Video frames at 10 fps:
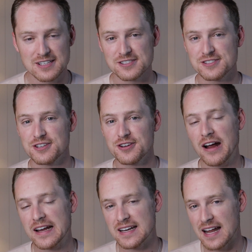to secure
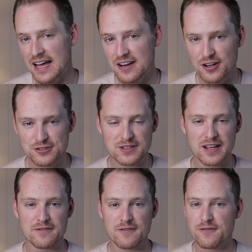a
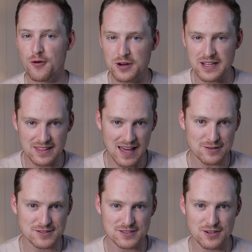
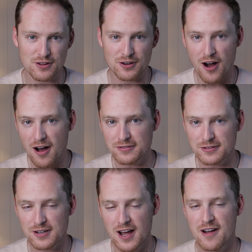$940,000
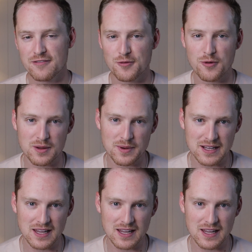offer for one of my